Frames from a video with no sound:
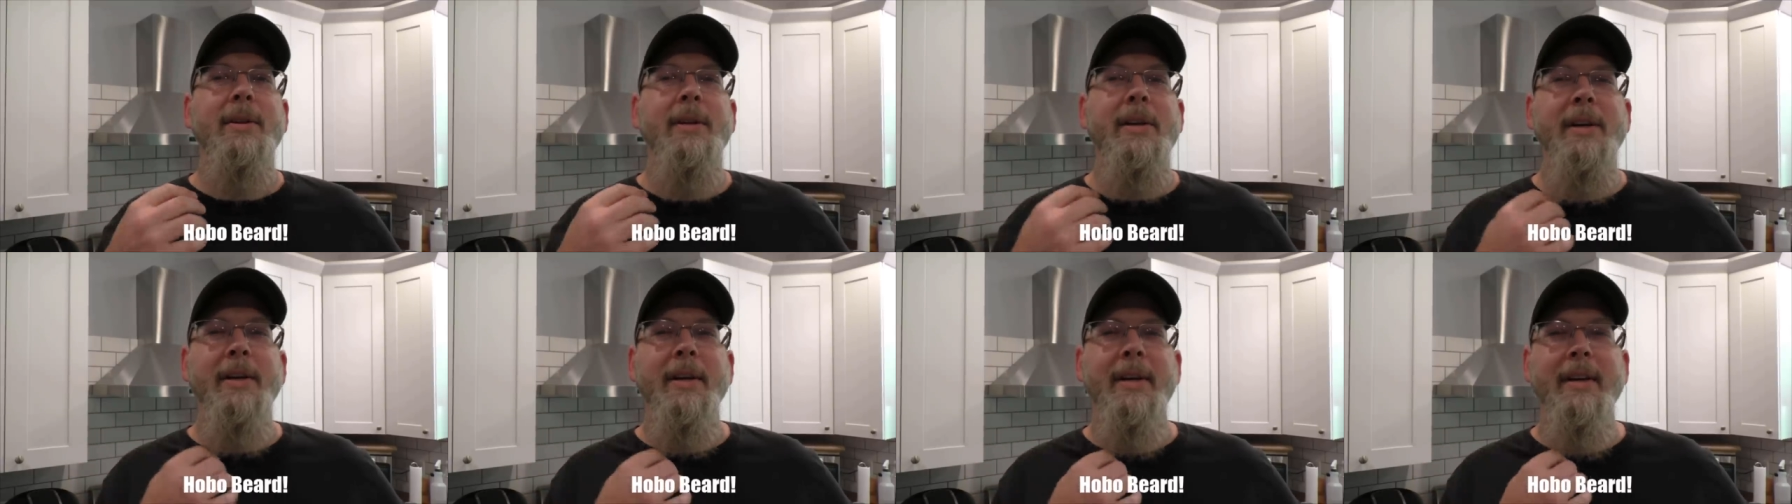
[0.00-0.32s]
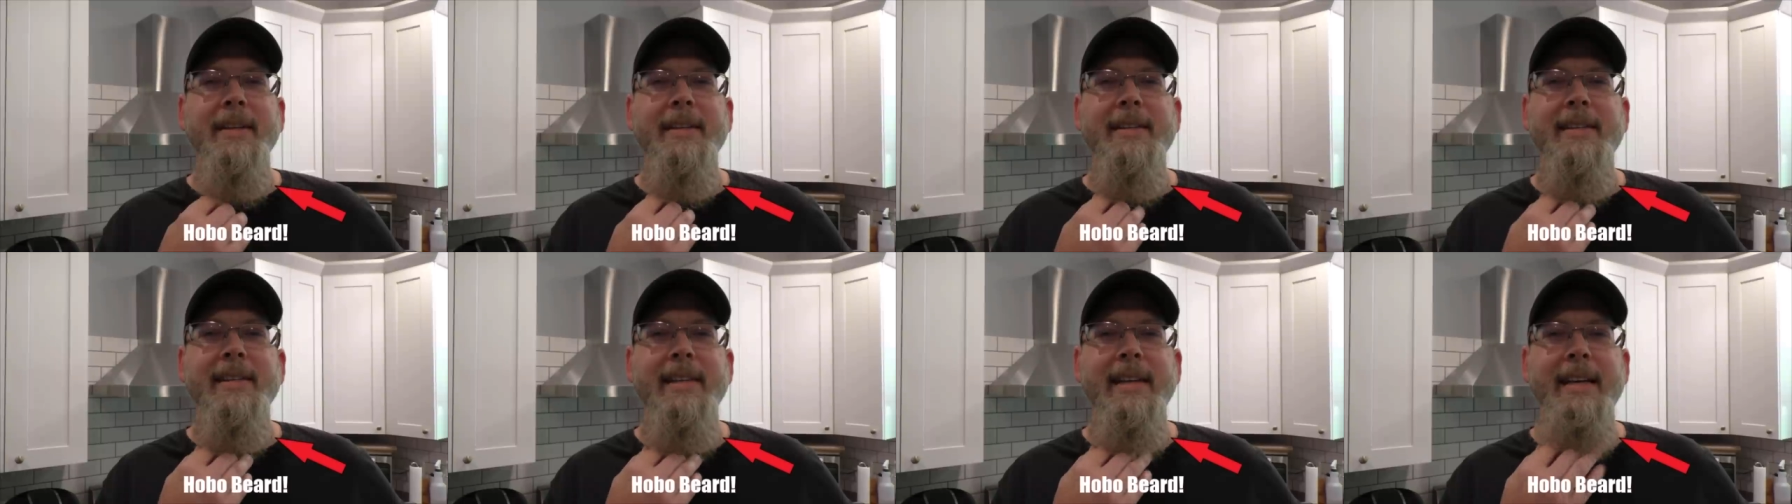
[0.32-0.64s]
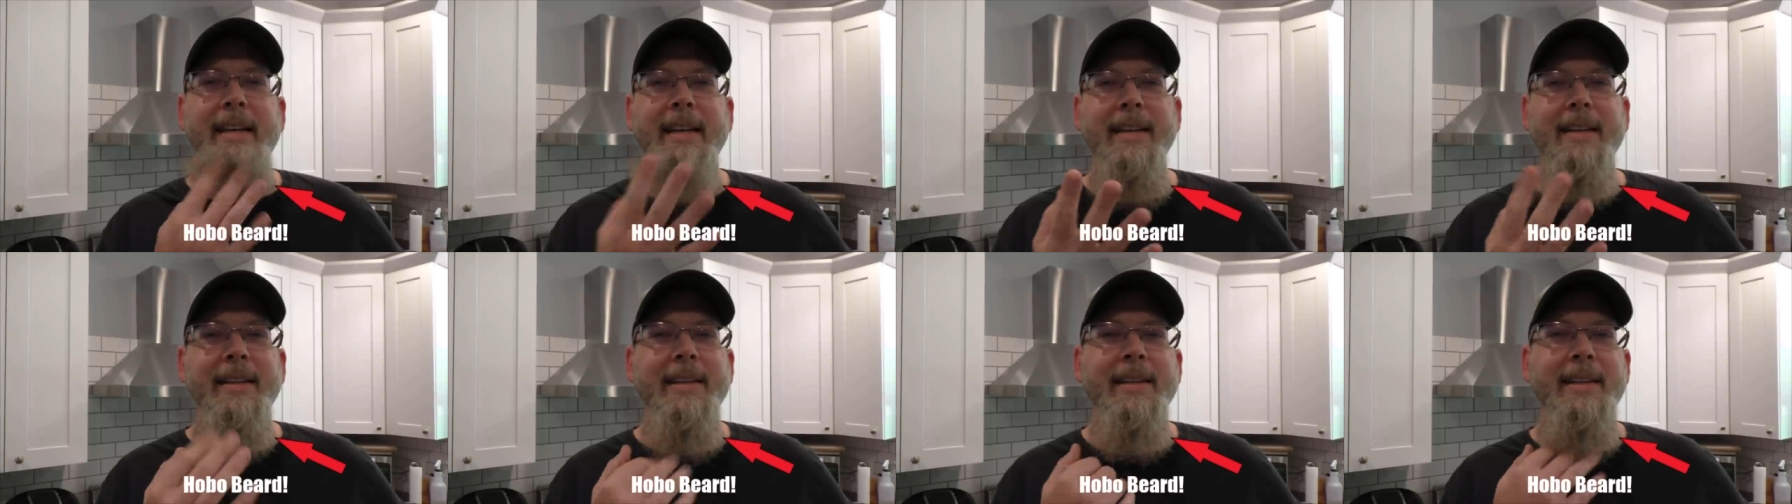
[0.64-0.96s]
that you can
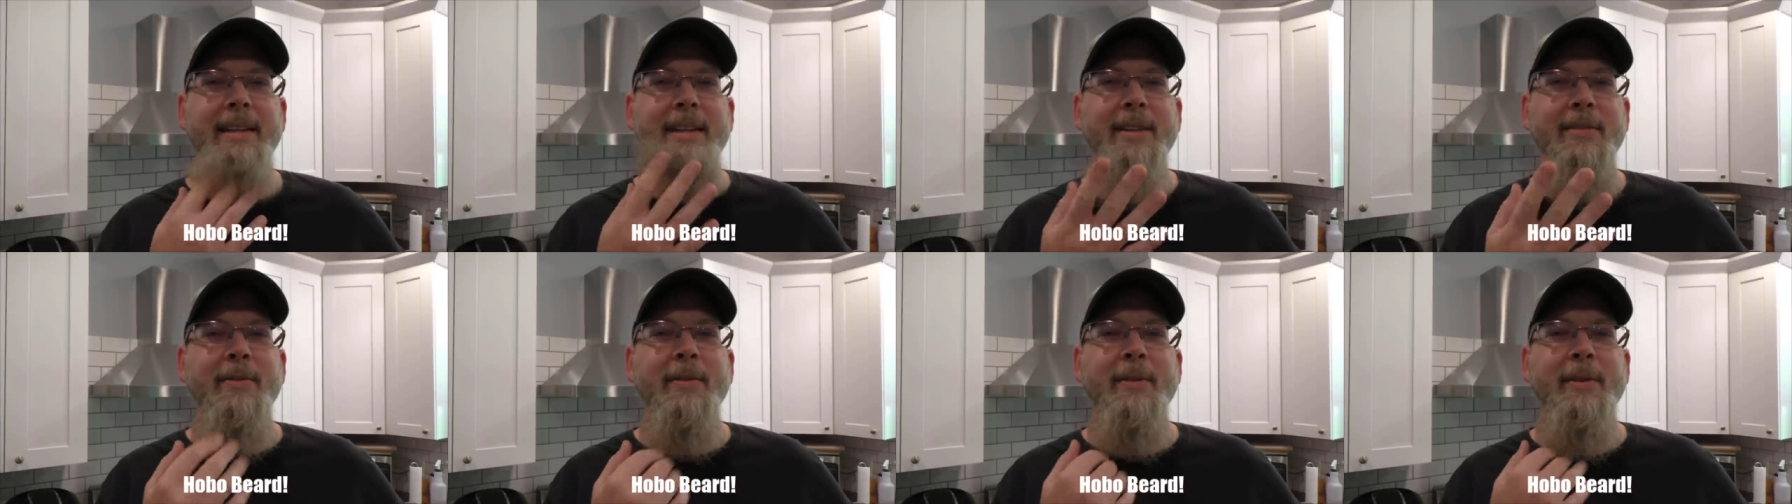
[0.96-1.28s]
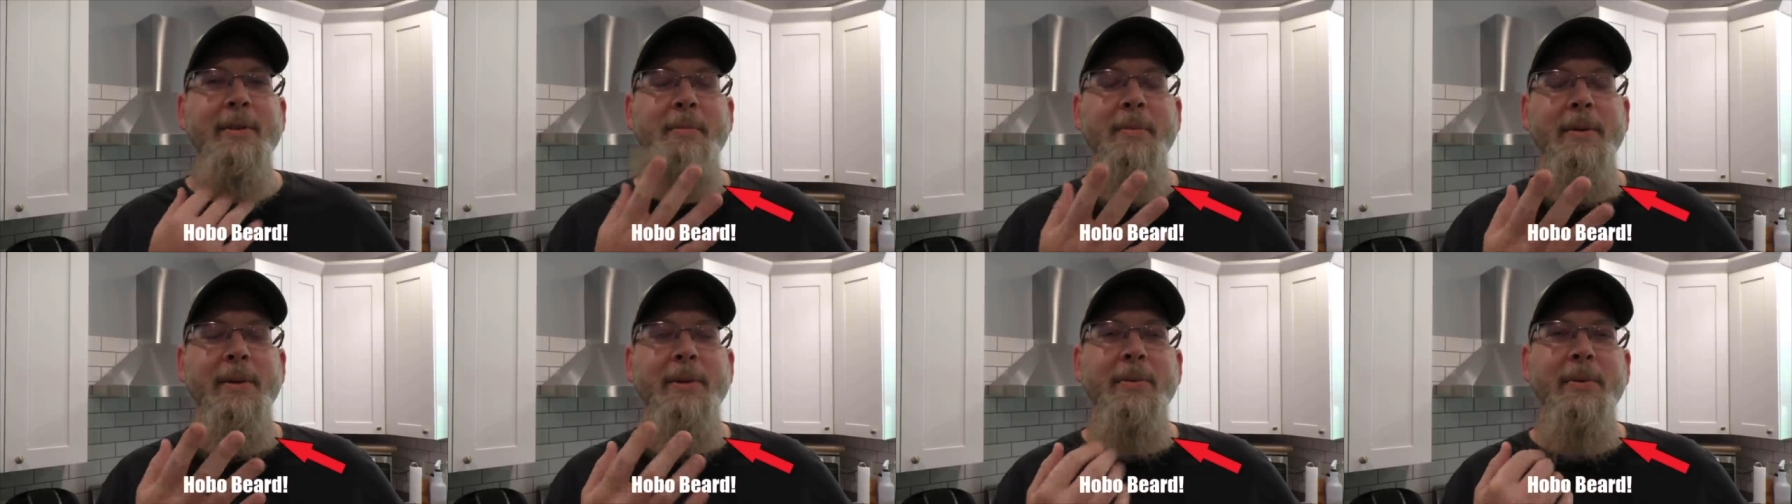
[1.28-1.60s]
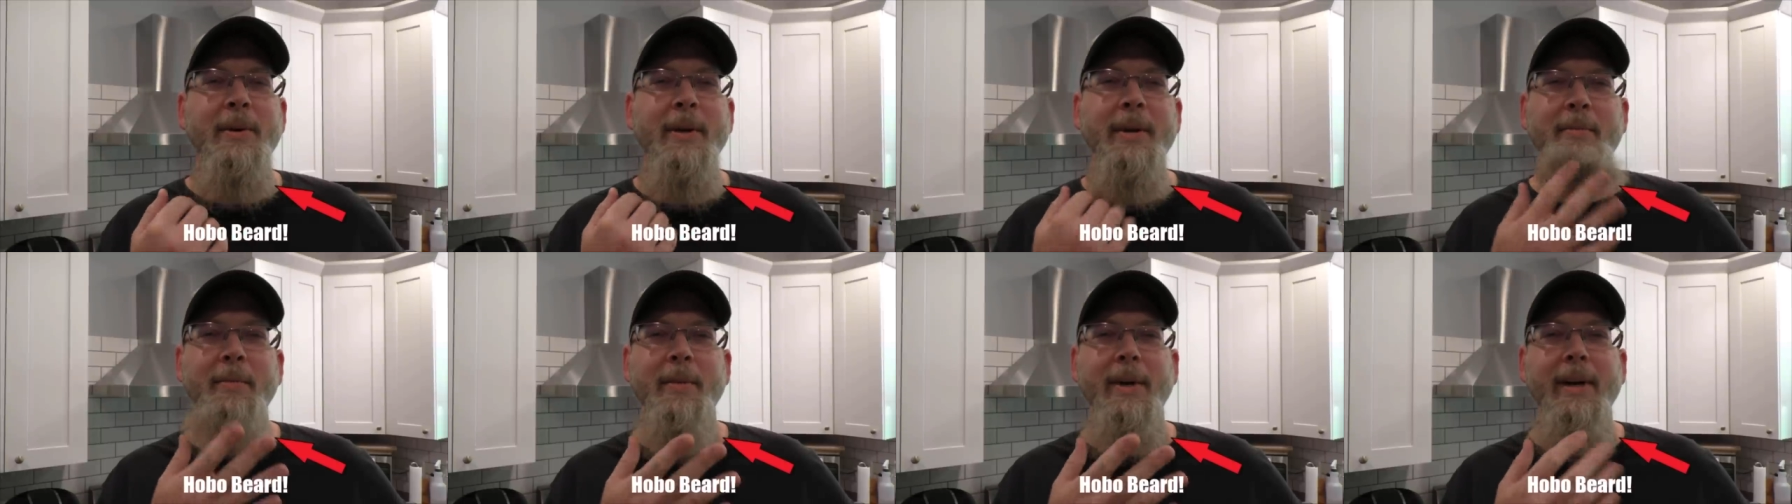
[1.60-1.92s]
see the difference
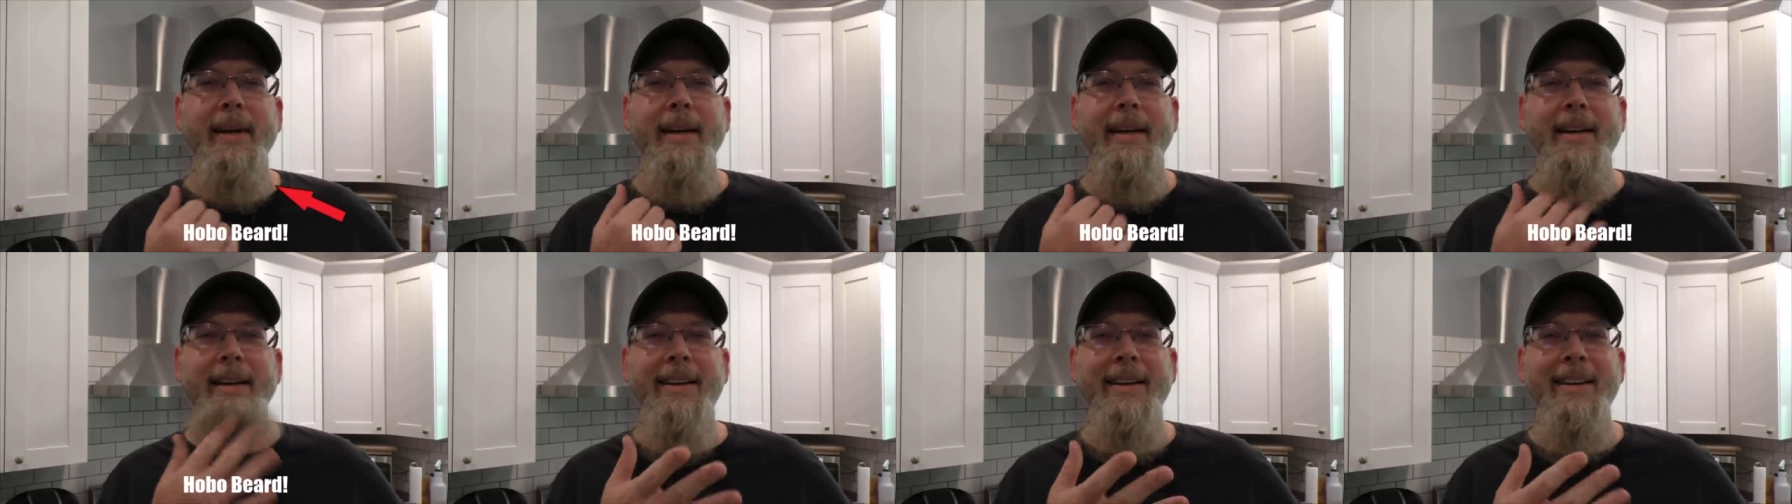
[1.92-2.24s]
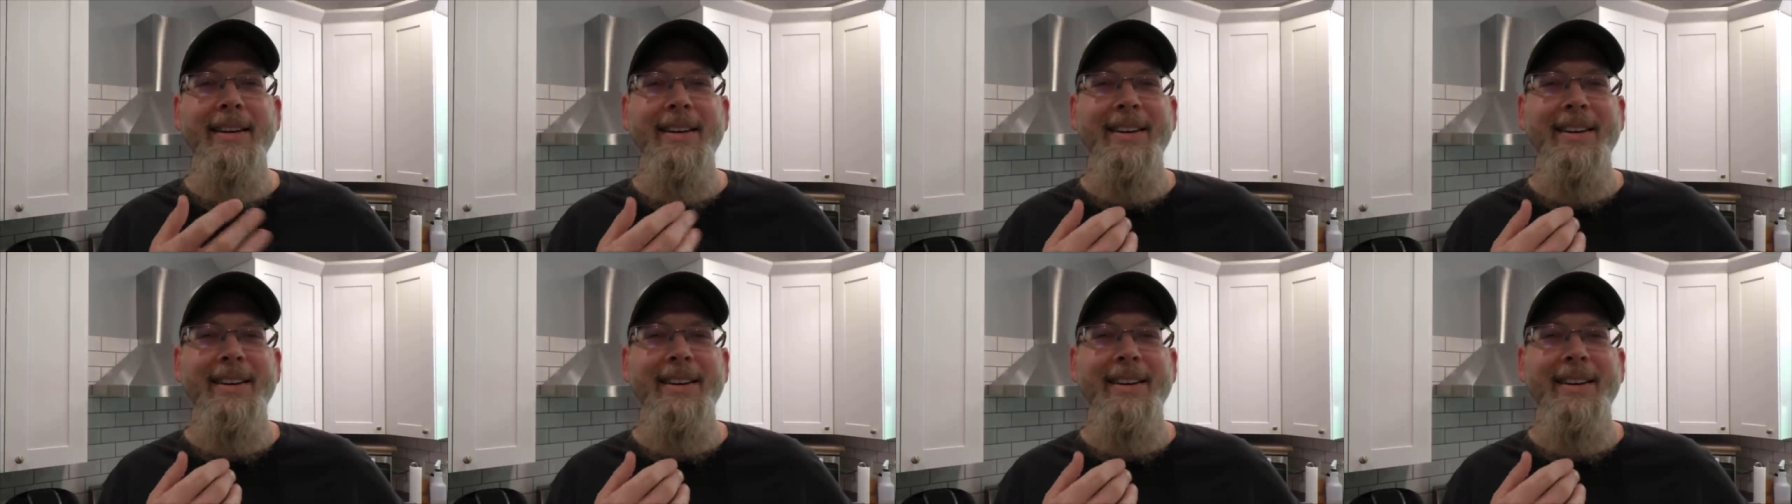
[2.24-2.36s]
between my